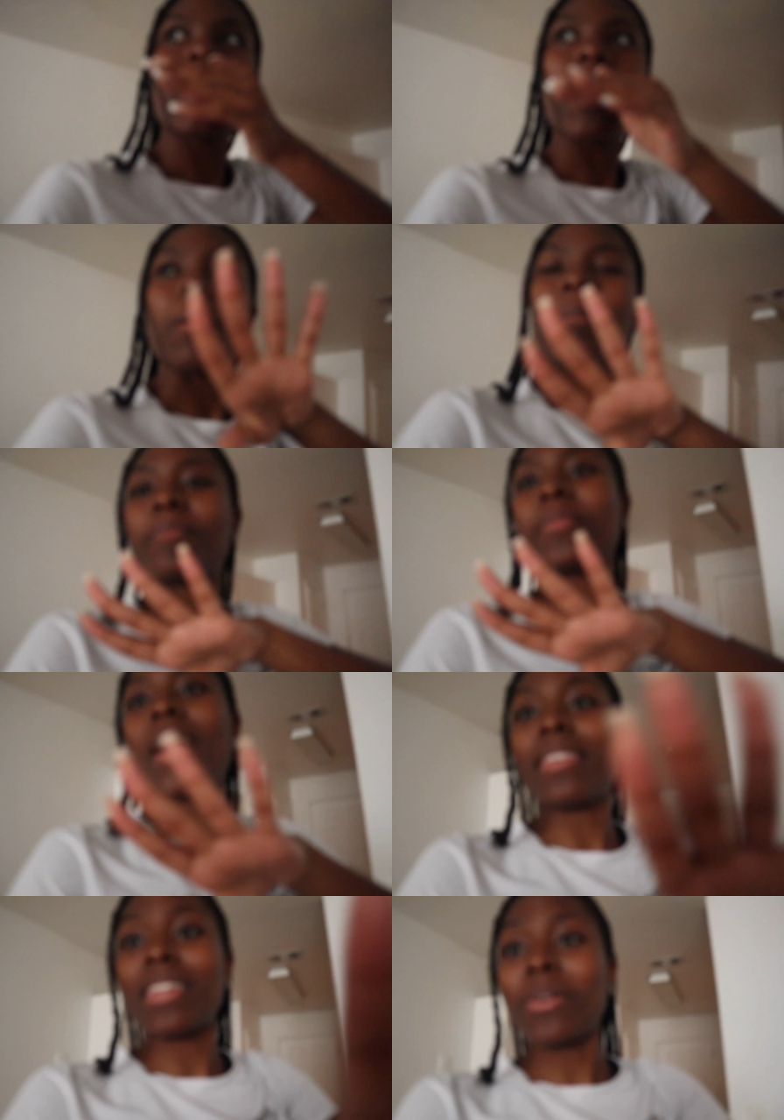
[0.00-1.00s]
Oh,
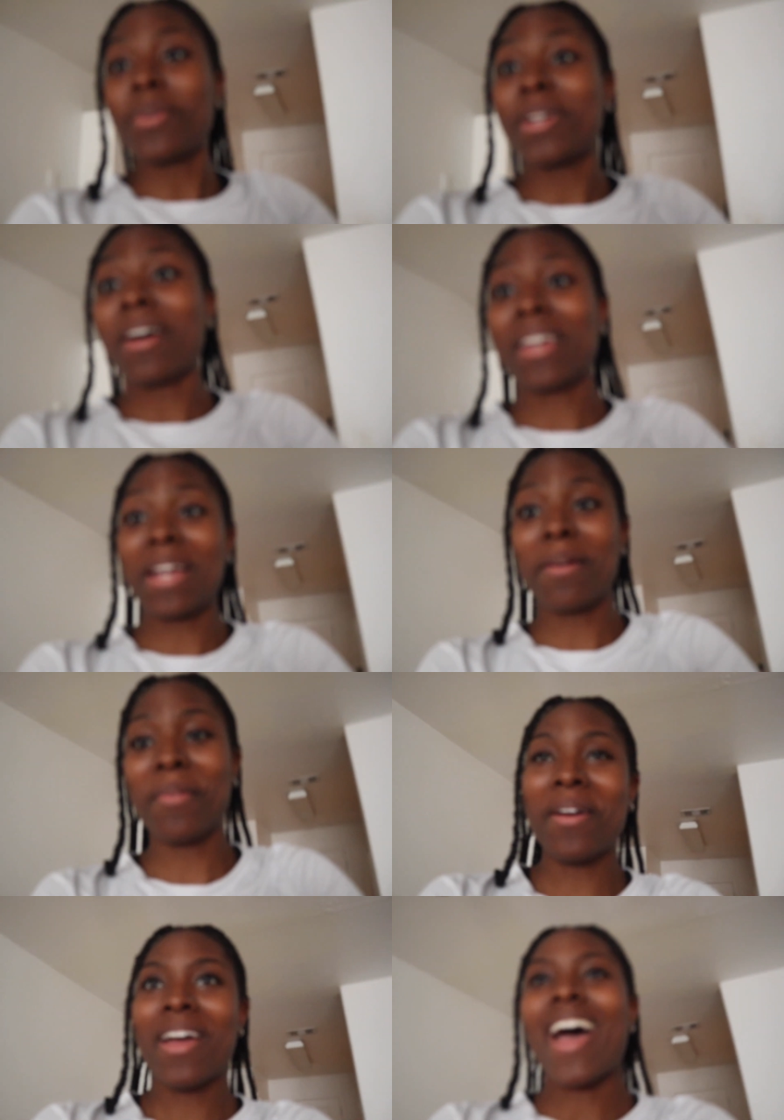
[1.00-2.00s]
I thought they were knocking.
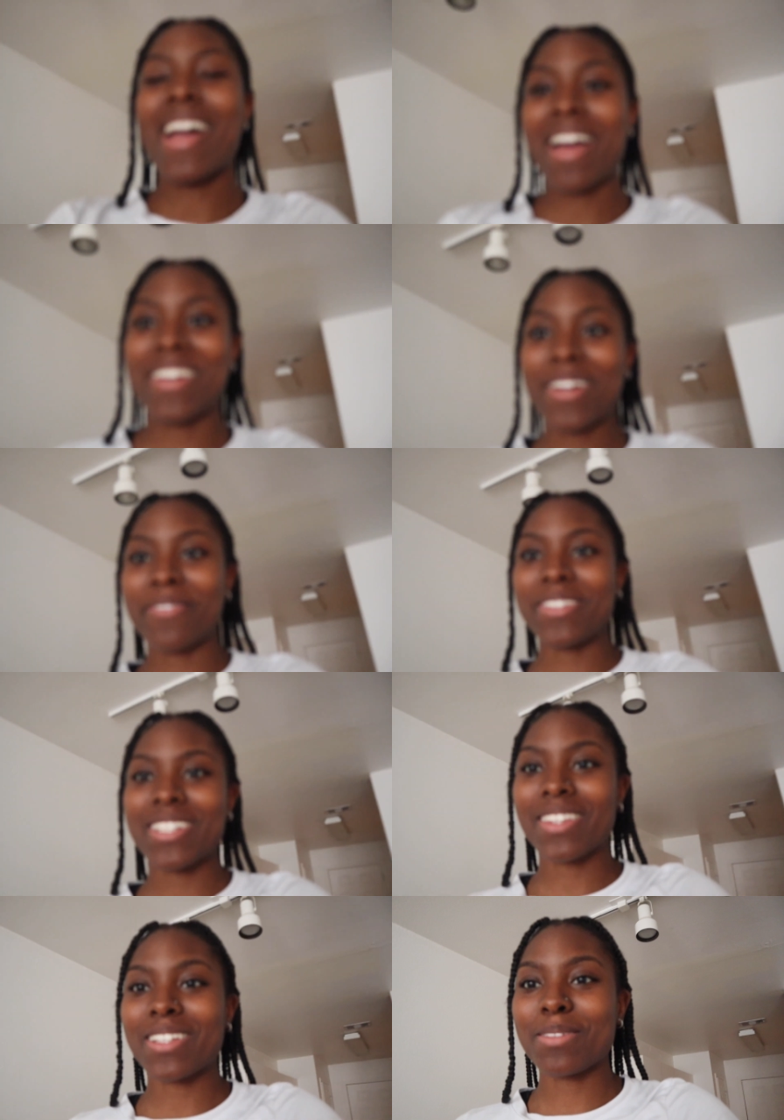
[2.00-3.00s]
I got nervous.
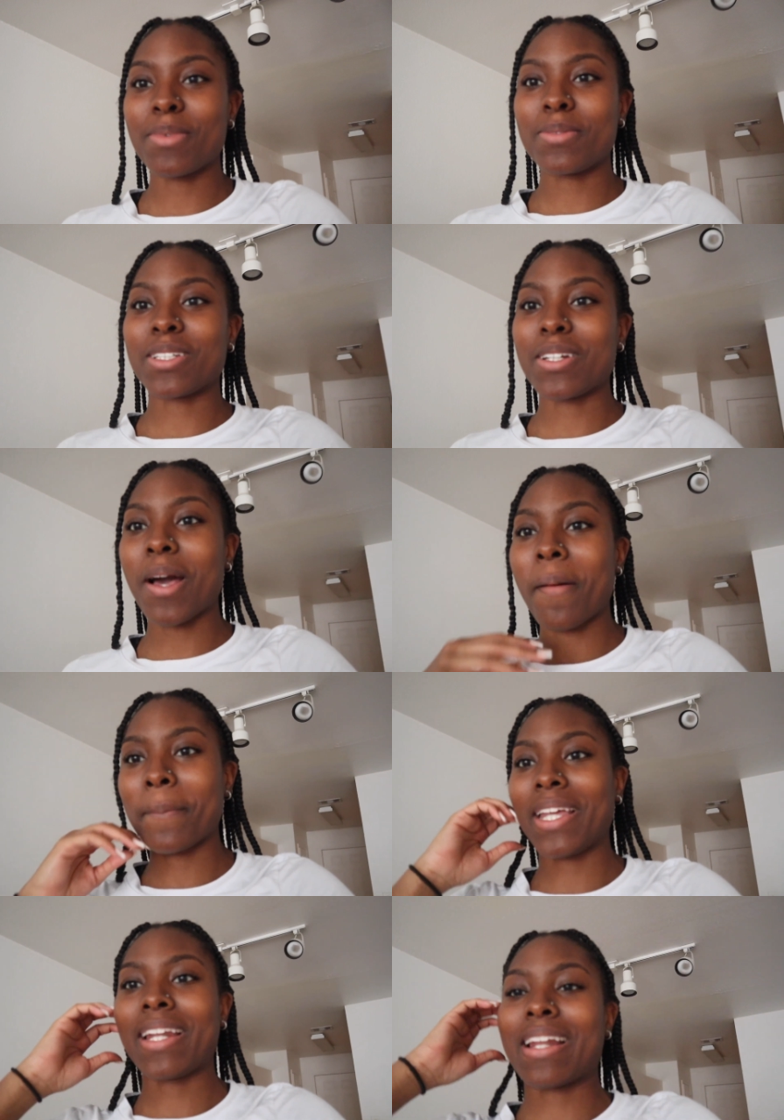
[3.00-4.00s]
I thought somebody was going to come
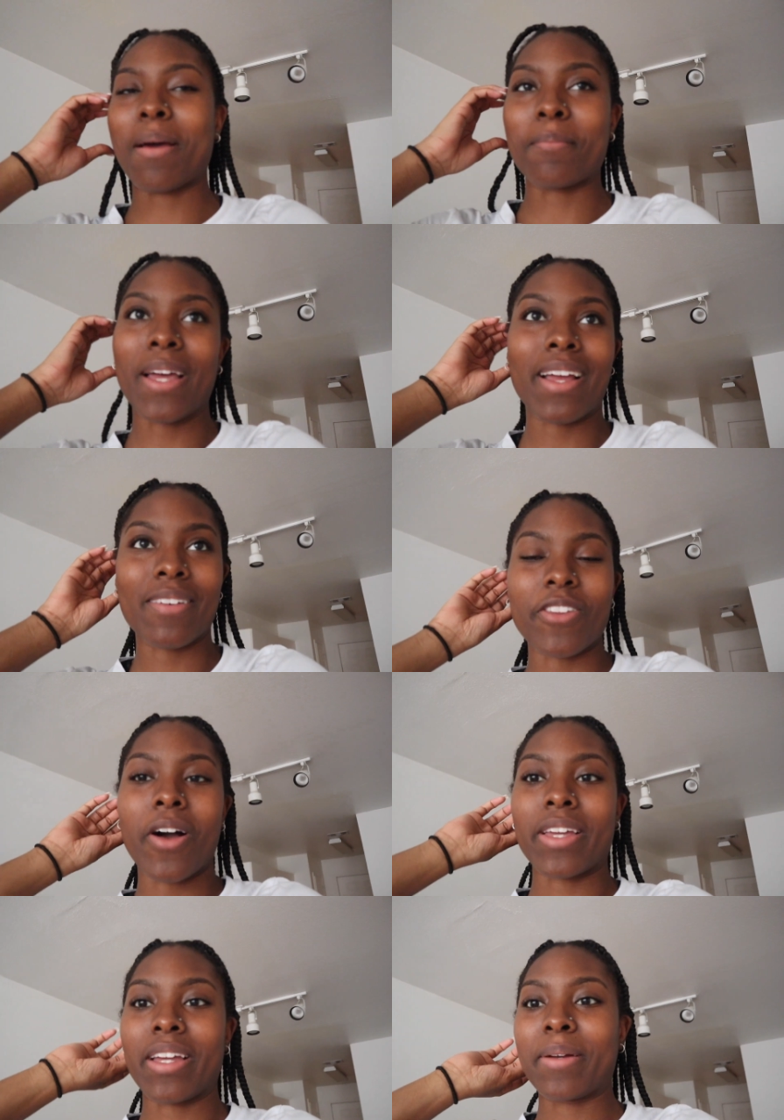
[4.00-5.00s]
in and I'm like
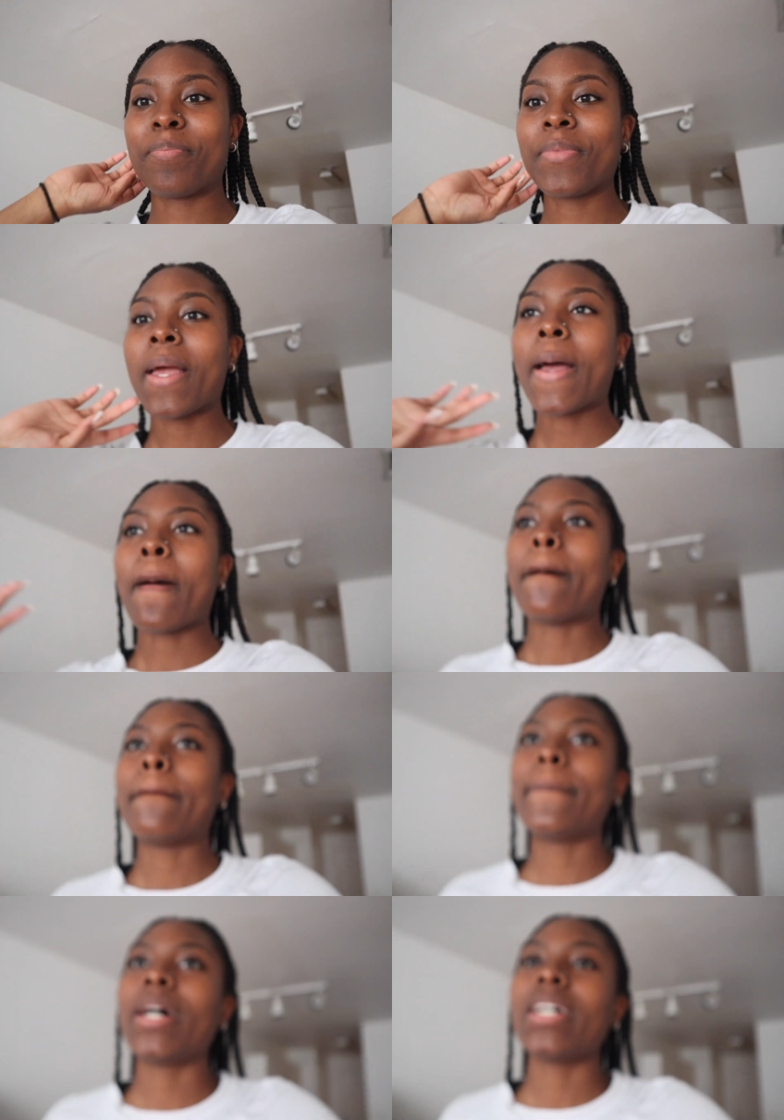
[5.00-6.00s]
vlogging.
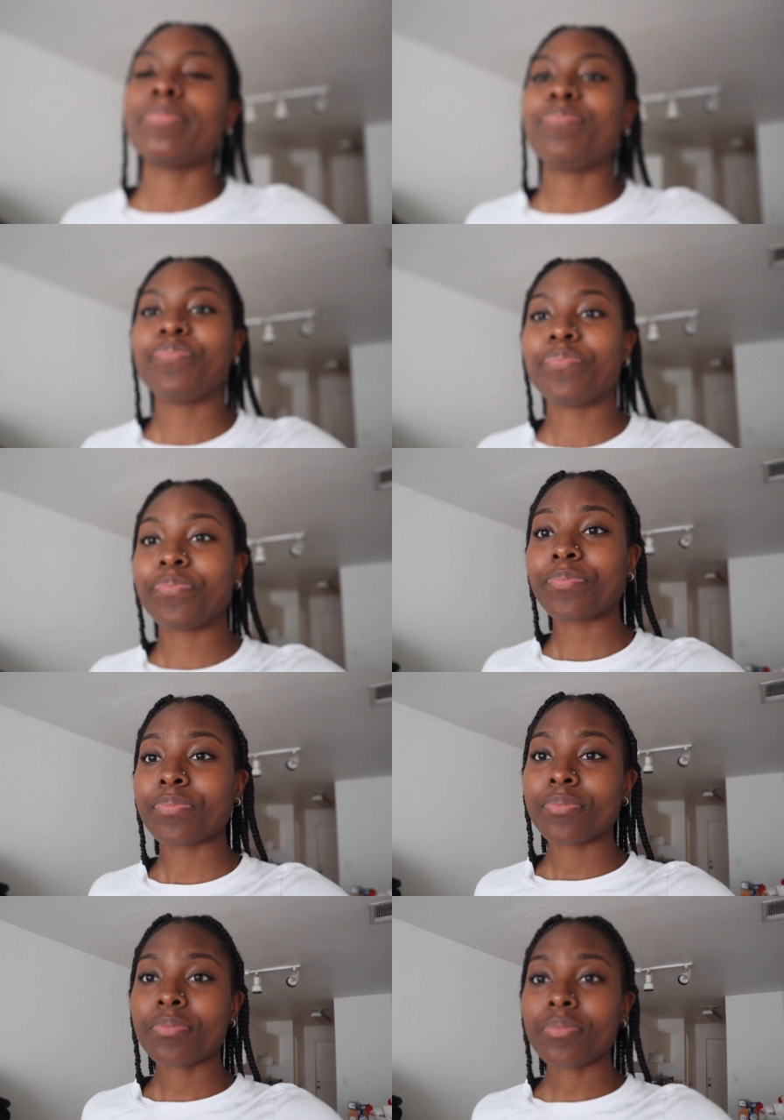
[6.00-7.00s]
But
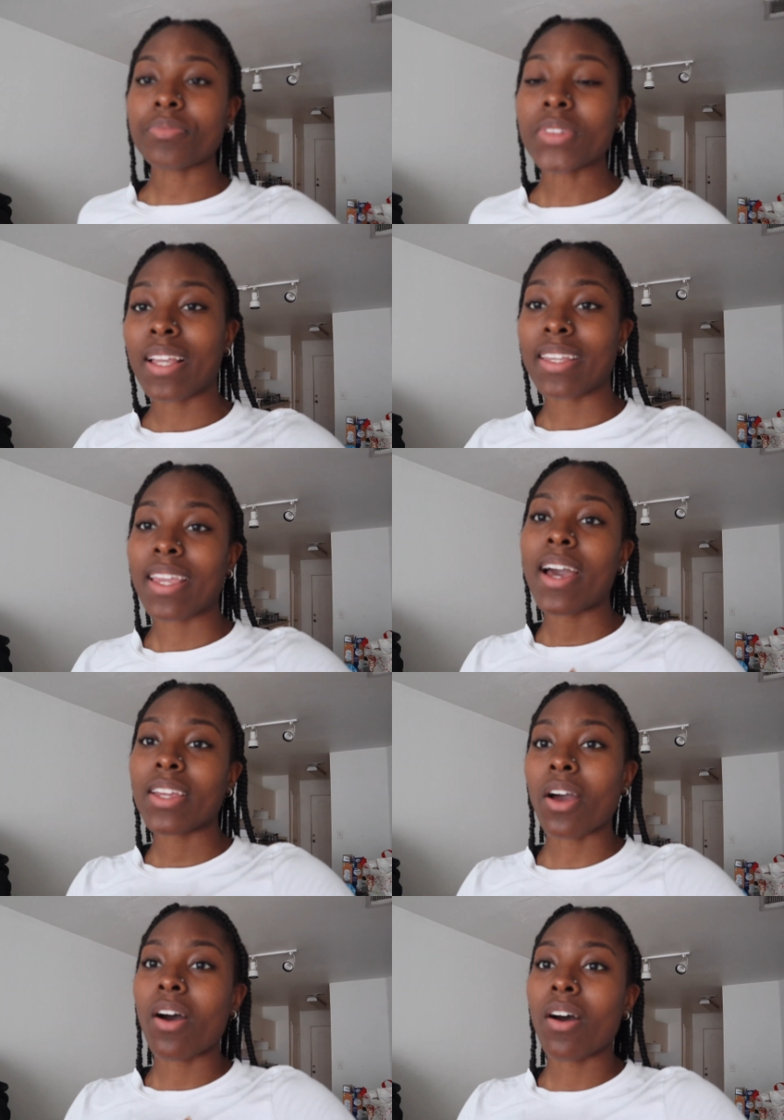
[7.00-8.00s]
yeah,
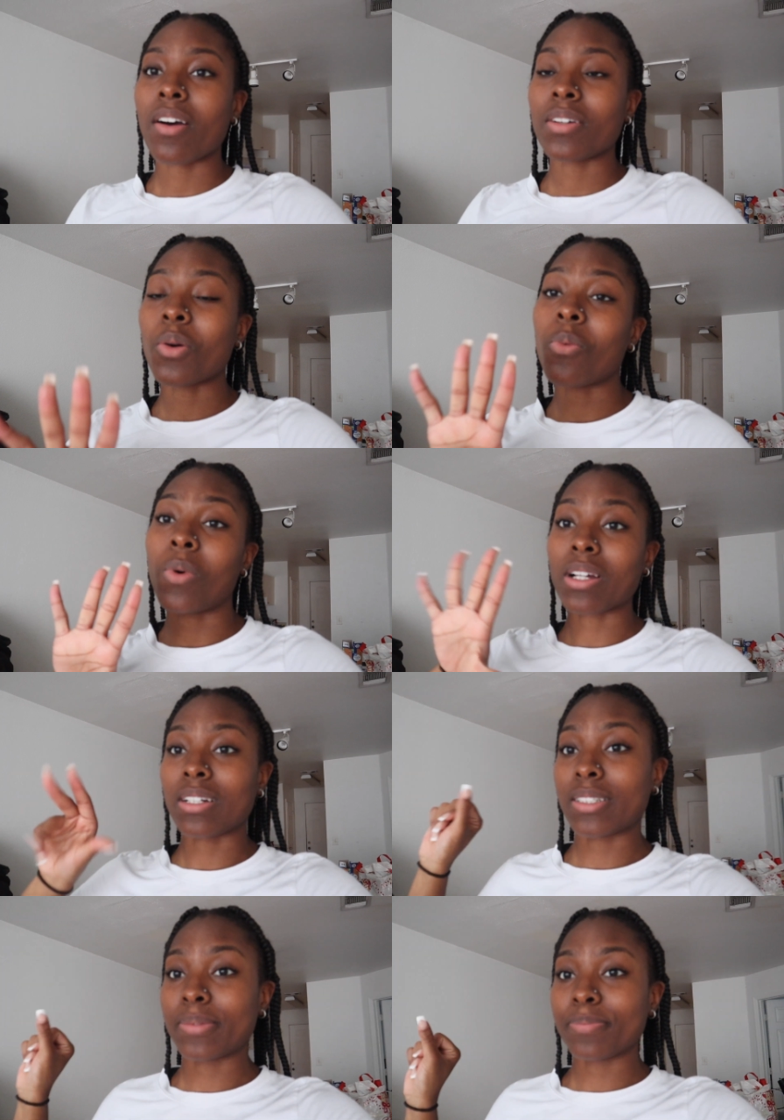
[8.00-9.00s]
y'all,
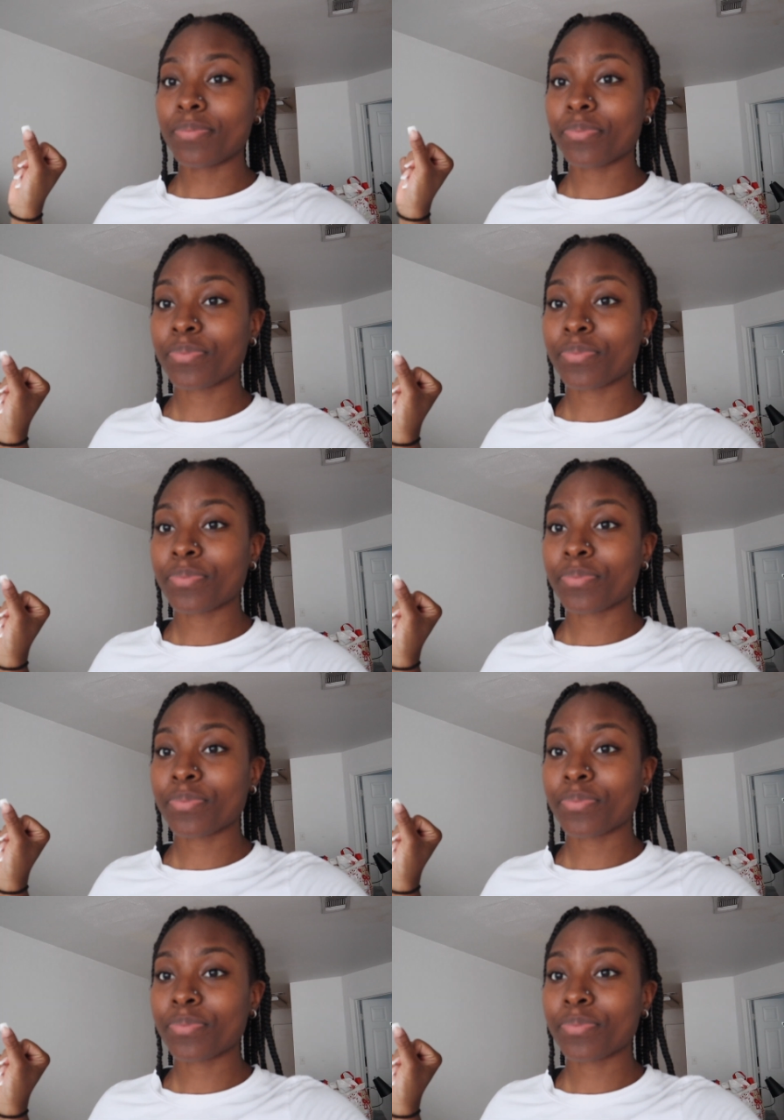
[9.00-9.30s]
welcome.